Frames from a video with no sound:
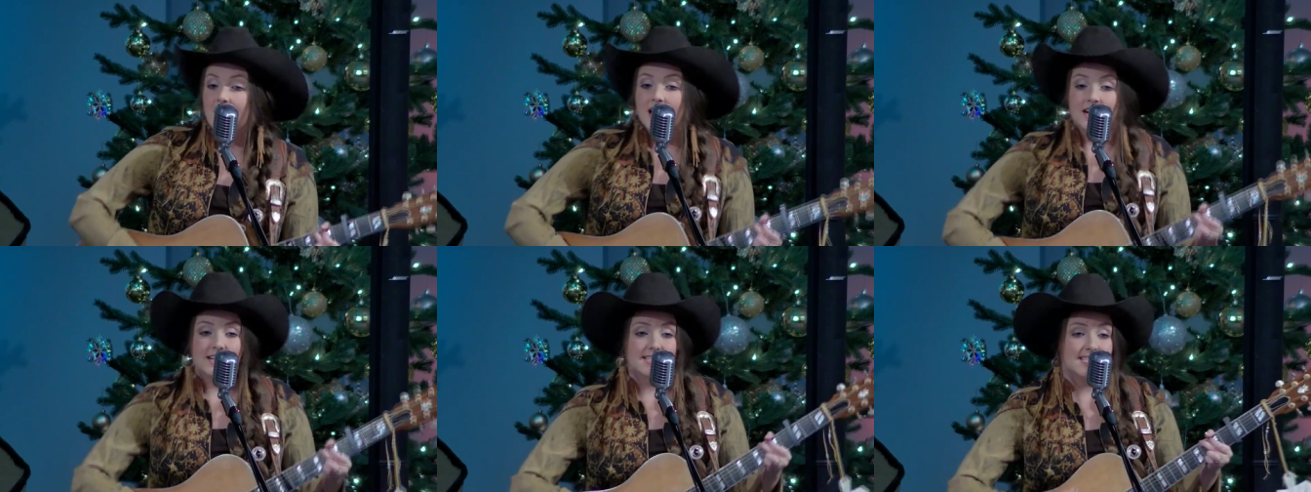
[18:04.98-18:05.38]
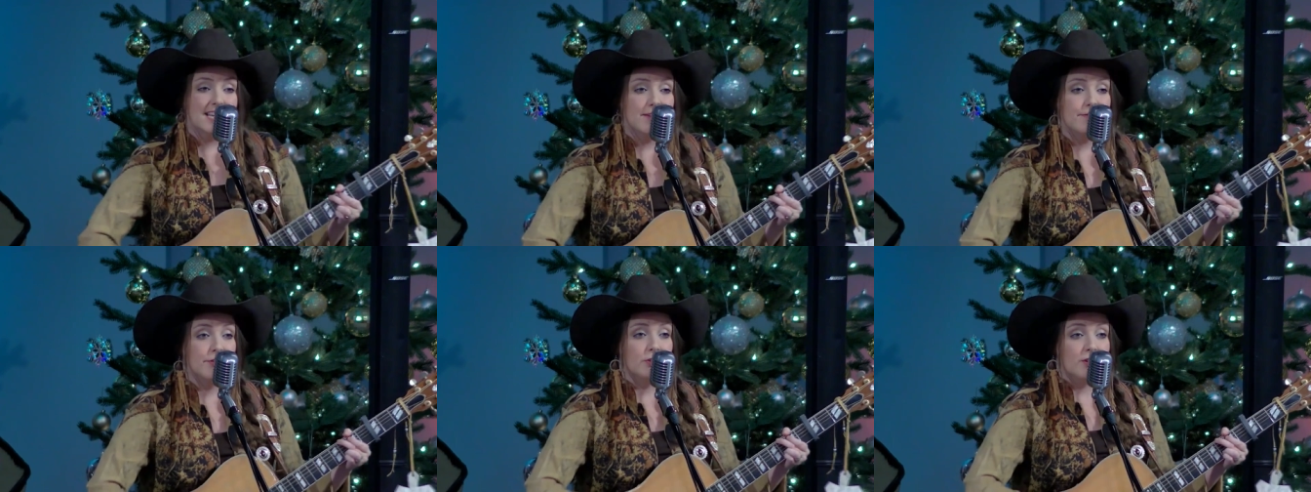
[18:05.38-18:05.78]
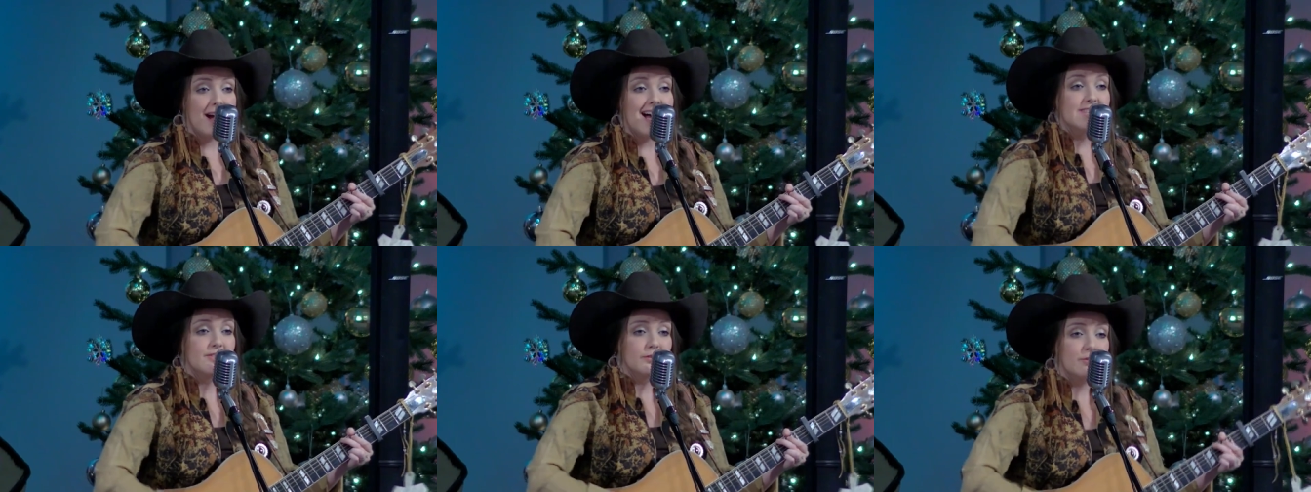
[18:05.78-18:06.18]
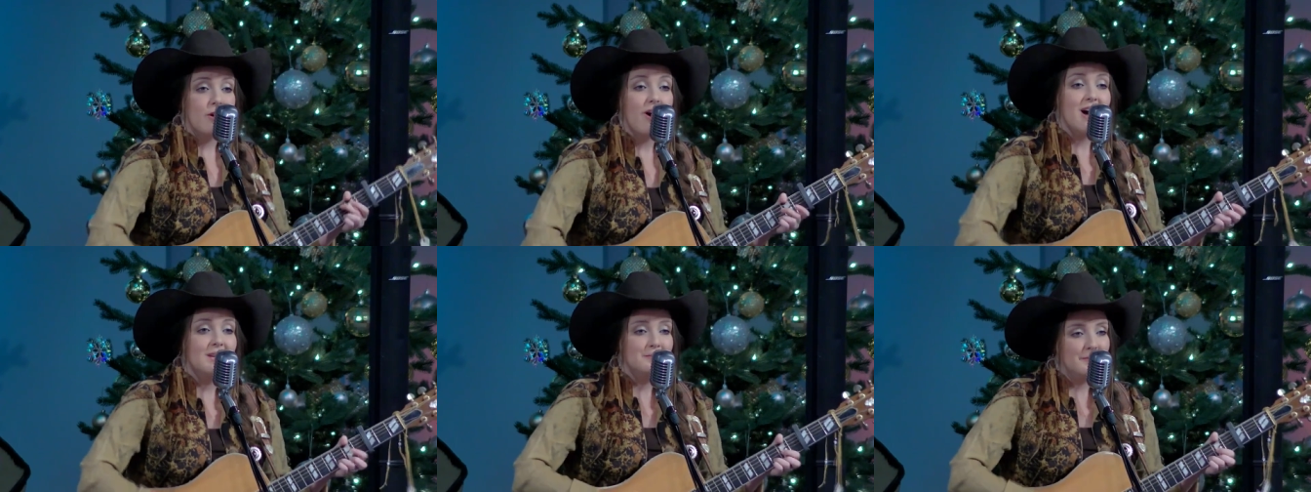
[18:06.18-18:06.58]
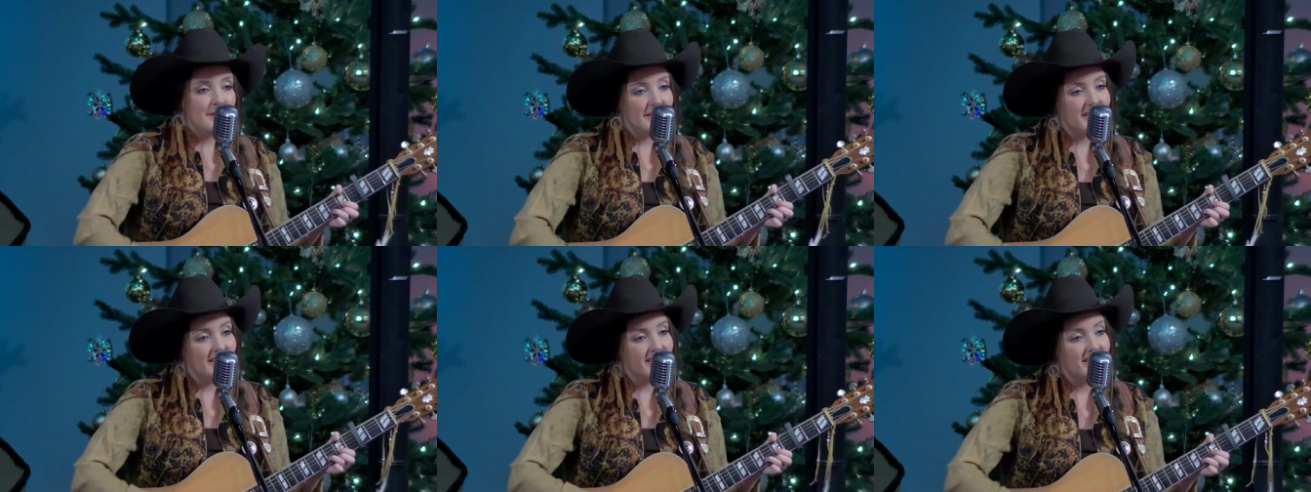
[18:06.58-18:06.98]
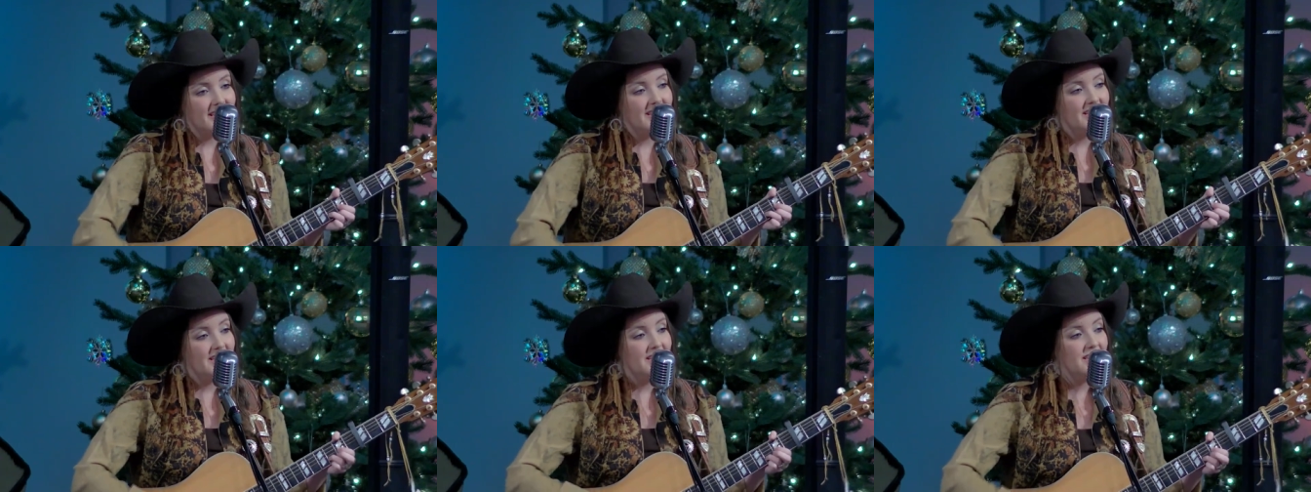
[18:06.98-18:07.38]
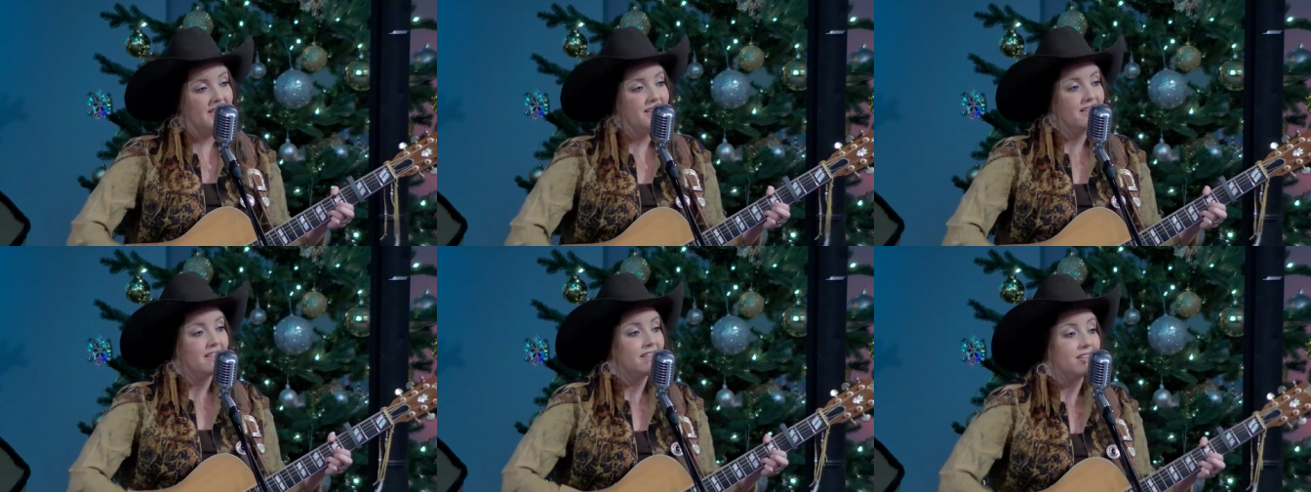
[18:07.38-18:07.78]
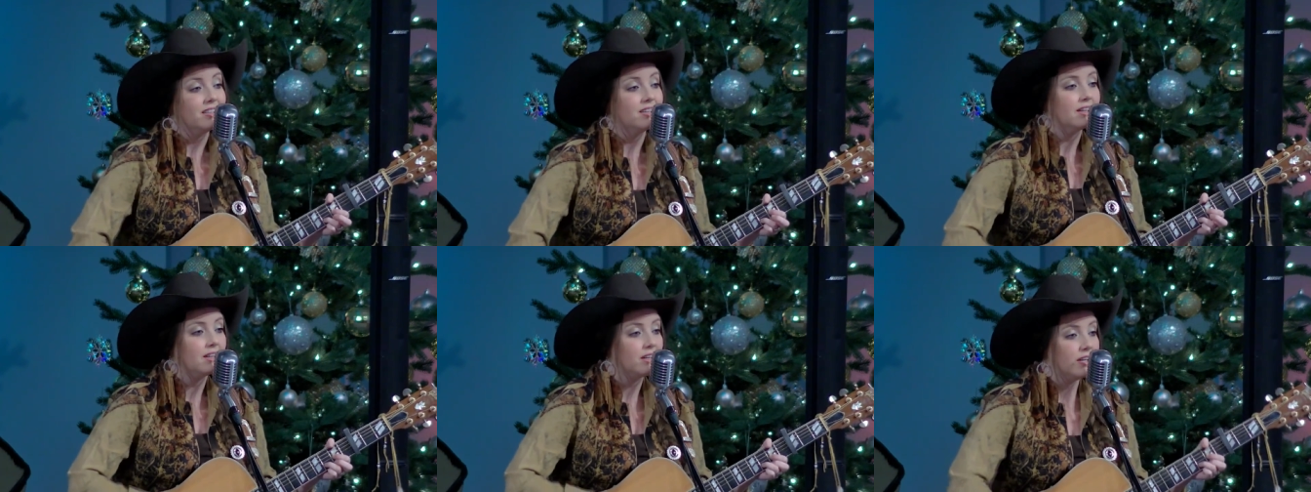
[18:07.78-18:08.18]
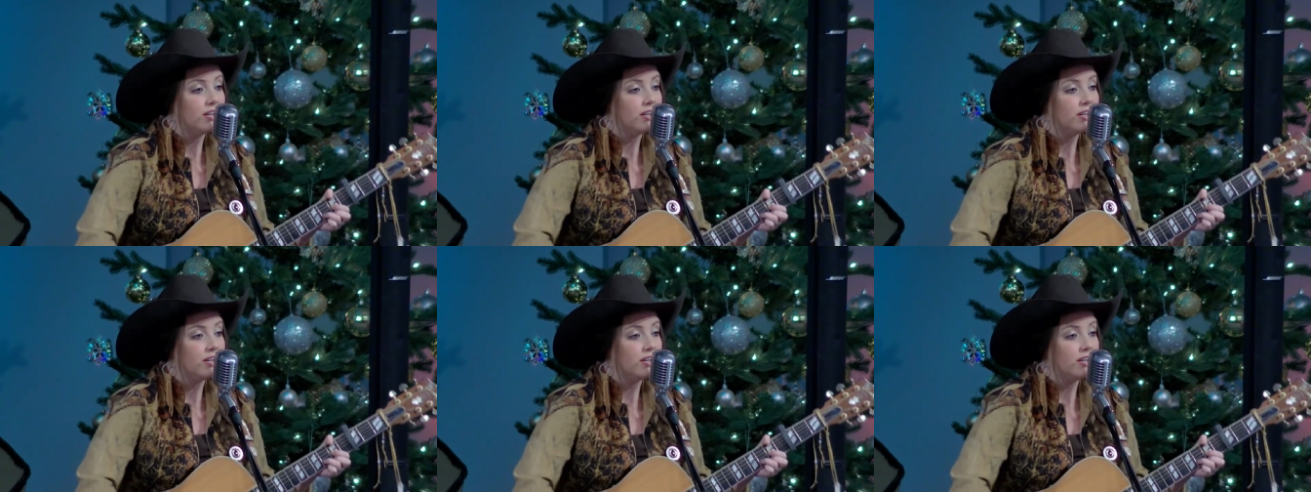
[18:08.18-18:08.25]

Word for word: As if your eyes are on me,